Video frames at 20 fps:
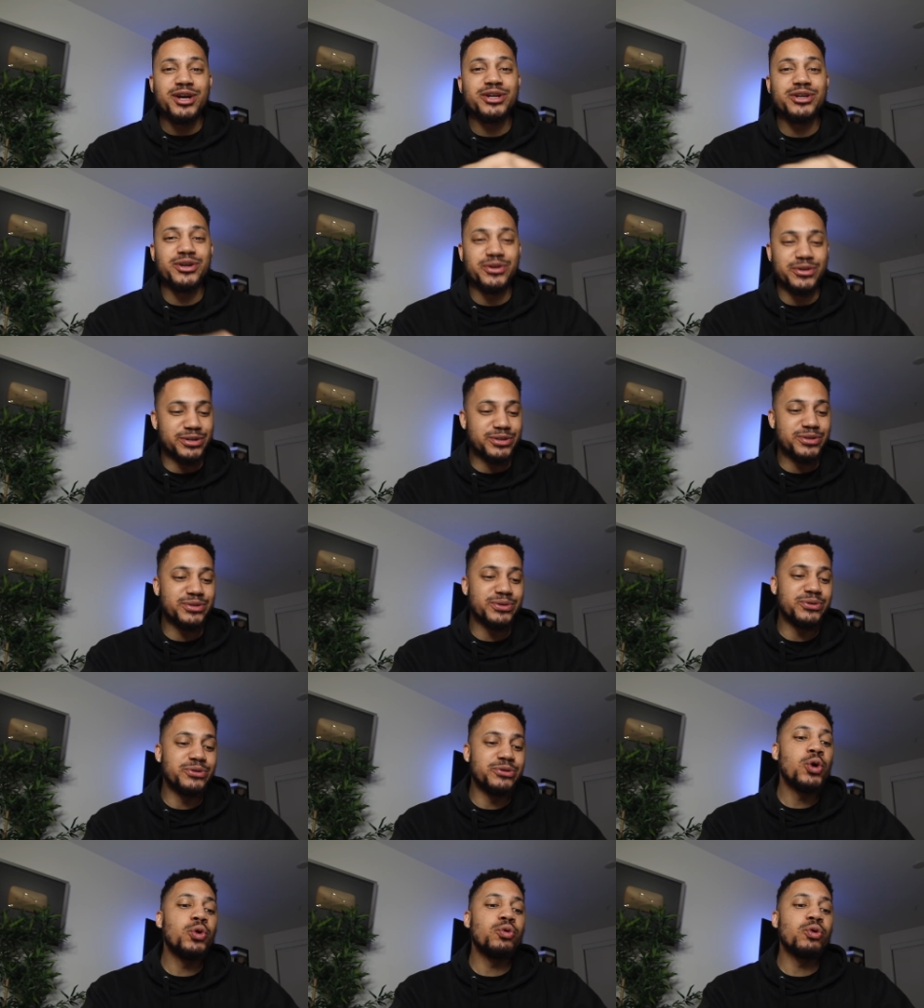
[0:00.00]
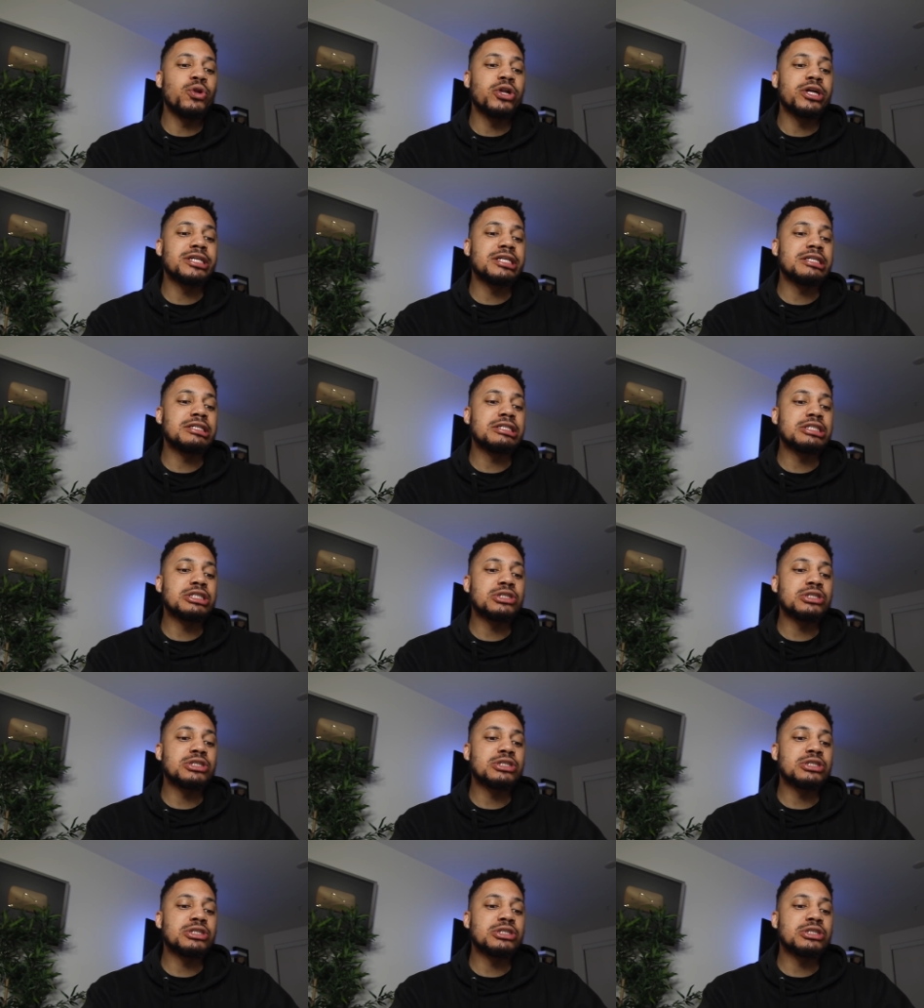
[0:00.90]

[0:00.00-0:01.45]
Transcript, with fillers: going through who looked at your